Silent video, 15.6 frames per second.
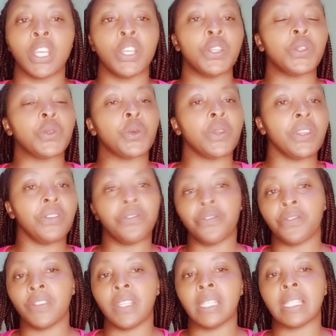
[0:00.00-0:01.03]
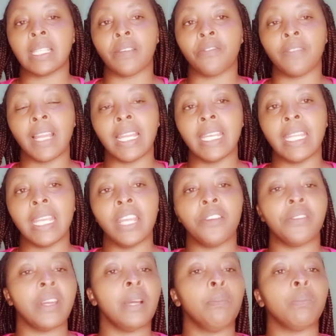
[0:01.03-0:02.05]
So if it's a floody
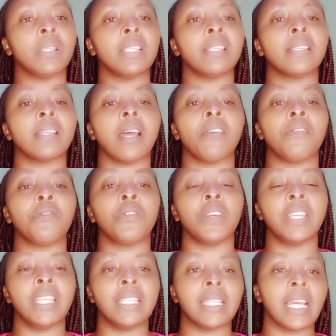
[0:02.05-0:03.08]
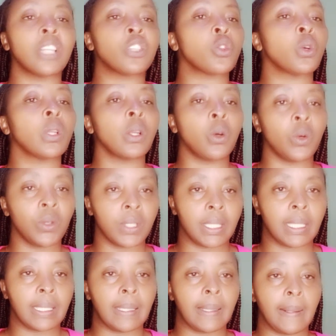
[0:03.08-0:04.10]
area, please avoid it at all
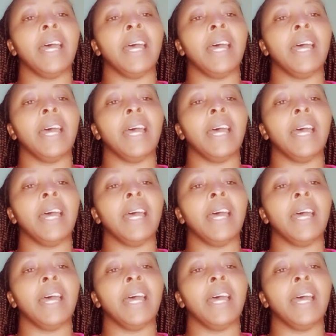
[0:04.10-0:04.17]
costs.